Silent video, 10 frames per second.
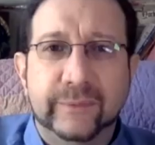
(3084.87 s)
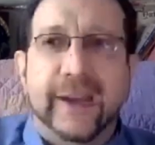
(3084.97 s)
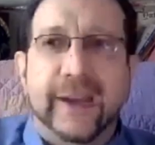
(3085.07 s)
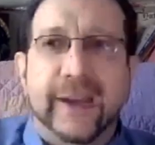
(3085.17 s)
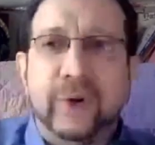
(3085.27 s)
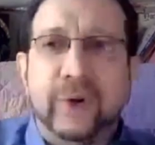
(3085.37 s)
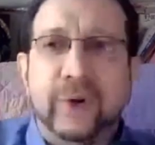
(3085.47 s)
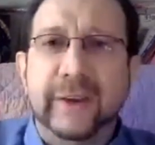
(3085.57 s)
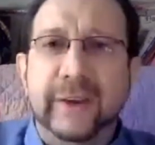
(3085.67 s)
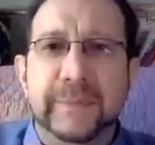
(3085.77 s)
And or it
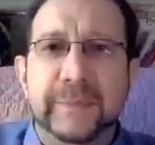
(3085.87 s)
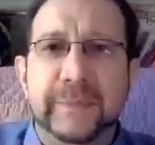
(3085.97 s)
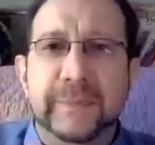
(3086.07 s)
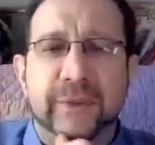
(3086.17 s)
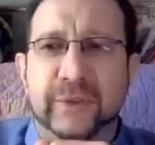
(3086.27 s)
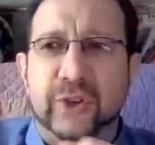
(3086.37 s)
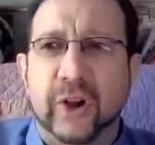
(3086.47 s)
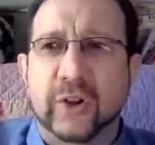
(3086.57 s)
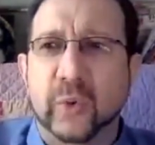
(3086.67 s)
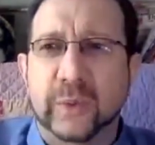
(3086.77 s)
might even be talking about this
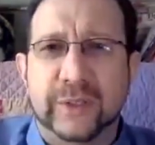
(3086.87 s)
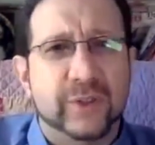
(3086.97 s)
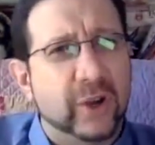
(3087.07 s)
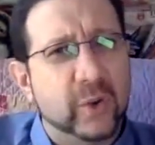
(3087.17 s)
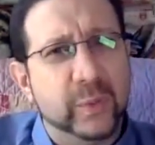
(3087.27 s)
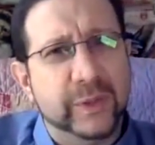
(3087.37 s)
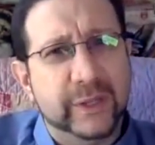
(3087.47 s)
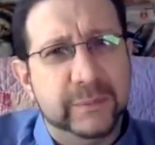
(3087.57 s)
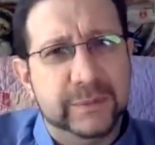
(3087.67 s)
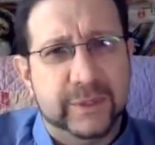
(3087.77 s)
Jocko. Is it Jocko
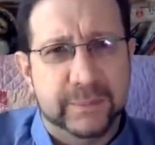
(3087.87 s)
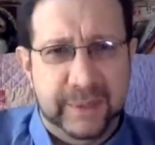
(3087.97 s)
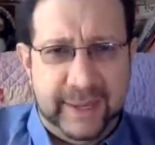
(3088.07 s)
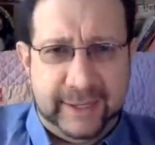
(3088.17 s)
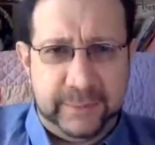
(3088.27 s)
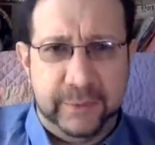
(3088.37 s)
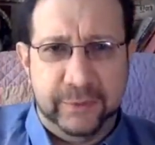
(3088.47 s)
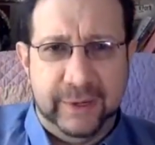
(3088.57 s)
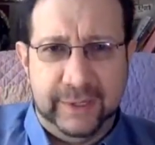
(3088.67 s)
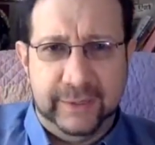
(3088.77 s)
Williams, the big
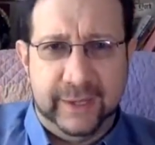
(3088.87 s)
ex-Marine?